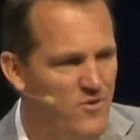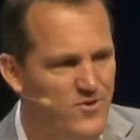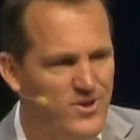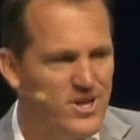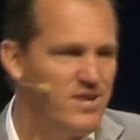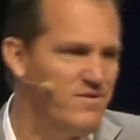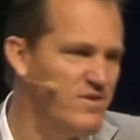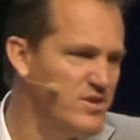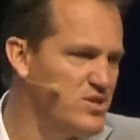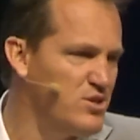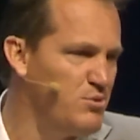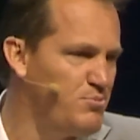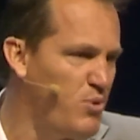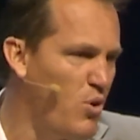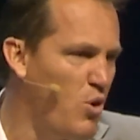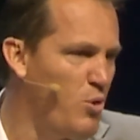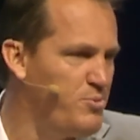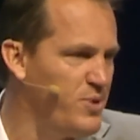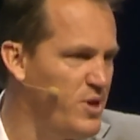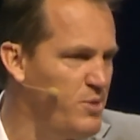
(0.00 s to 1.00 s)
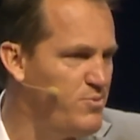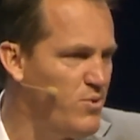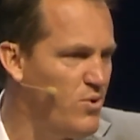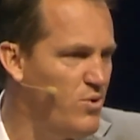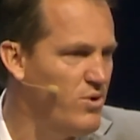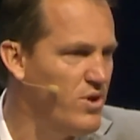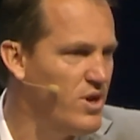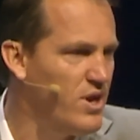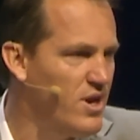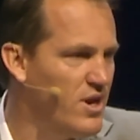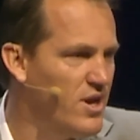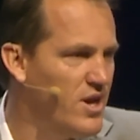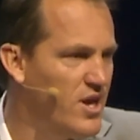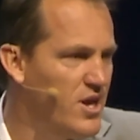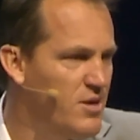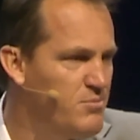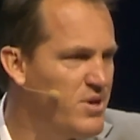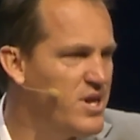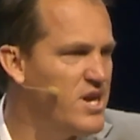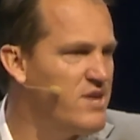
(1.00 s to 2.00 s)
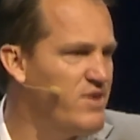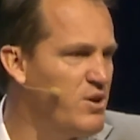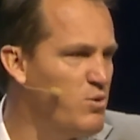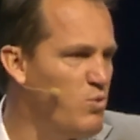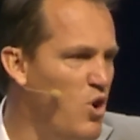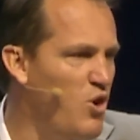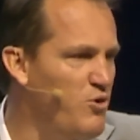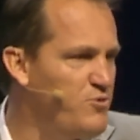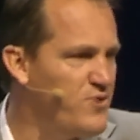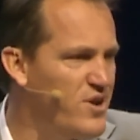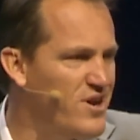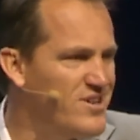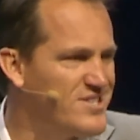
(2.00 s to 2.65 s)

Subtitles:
and give it to the poor people. But giving welfare, has